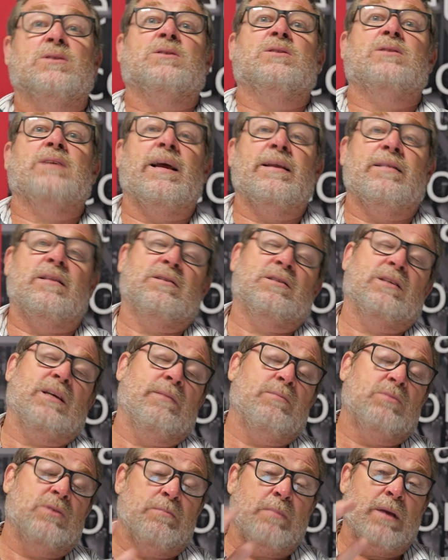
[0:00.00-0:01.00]
the state that
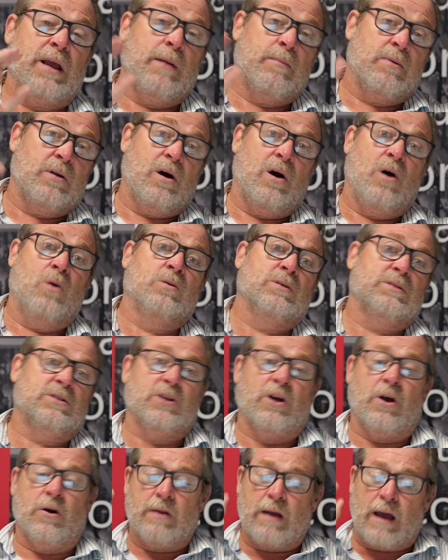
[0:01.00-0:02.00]
seemed to be able to hold its
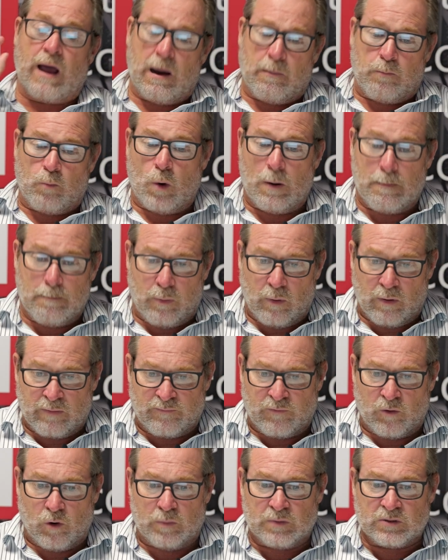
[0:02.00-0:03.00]
own, up
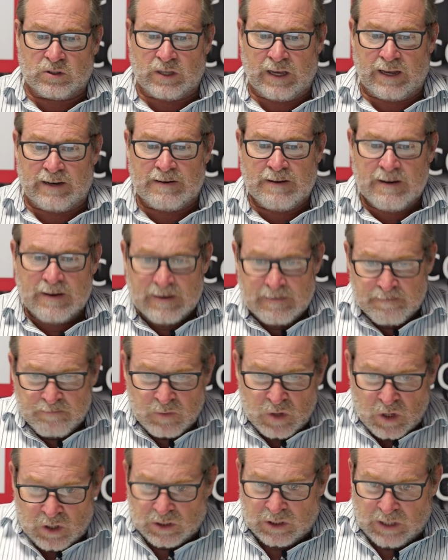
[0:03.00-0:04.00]
1.4%.
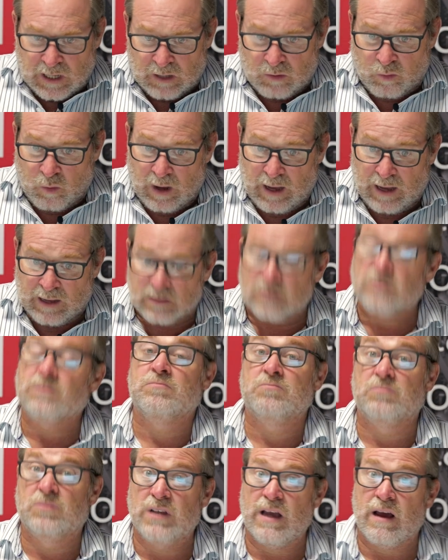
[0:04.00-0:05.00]
New South Wales
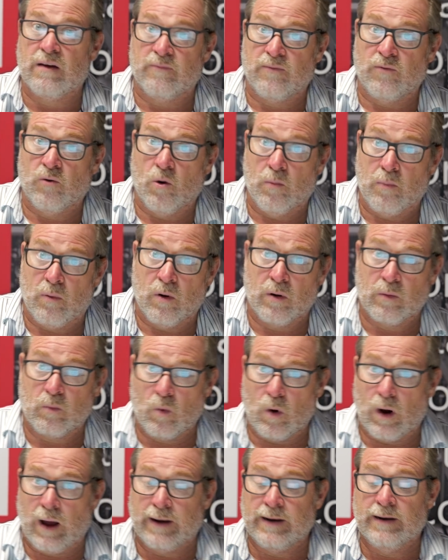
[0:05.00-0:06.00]
down
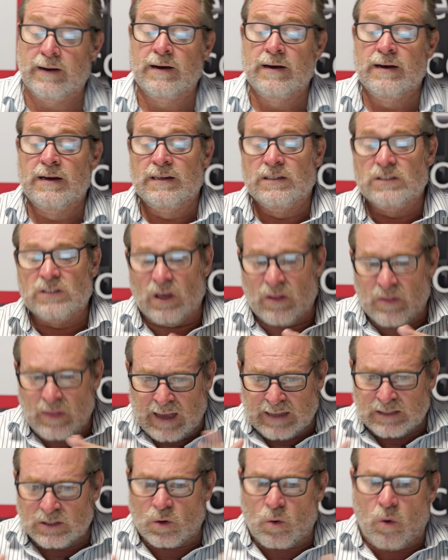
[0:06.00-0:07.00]
4.1%. So
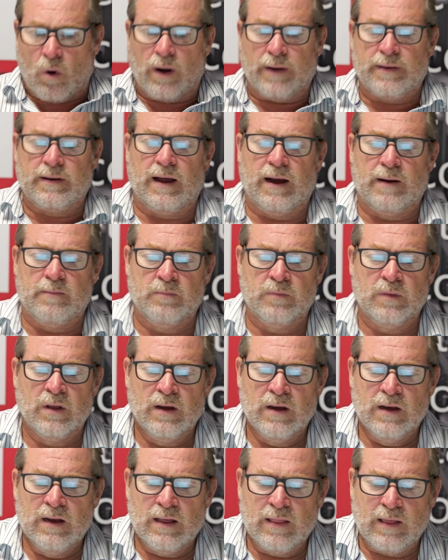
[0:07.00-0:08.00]
that's quite...
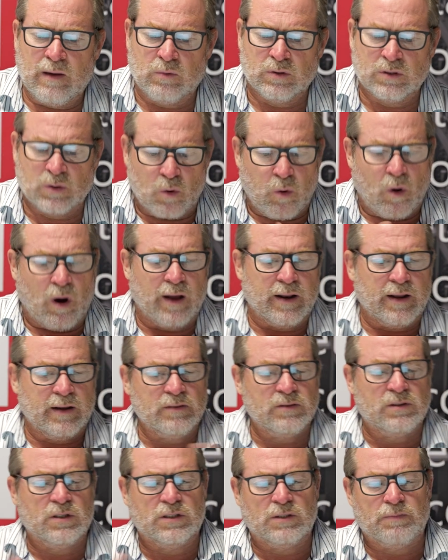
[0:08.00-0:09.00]
that was quite a
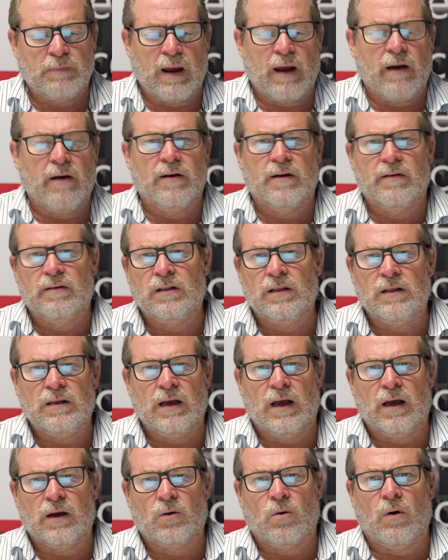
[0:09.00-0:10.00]
disparity,
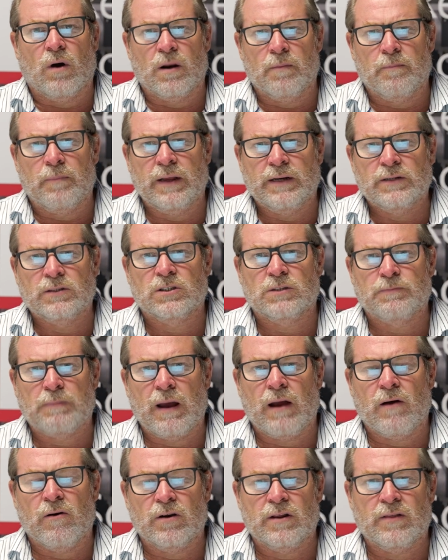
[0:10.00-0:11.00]
quite a big
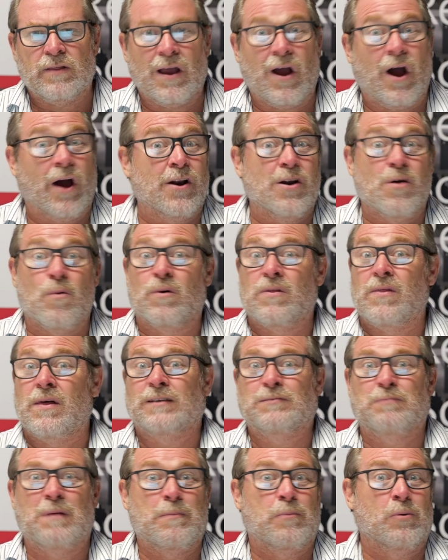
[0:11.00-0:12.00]
disparity there. I don't know whether
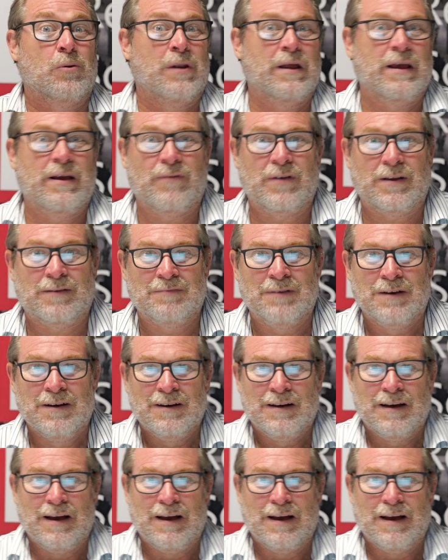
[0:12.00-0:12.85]
that's people leaving,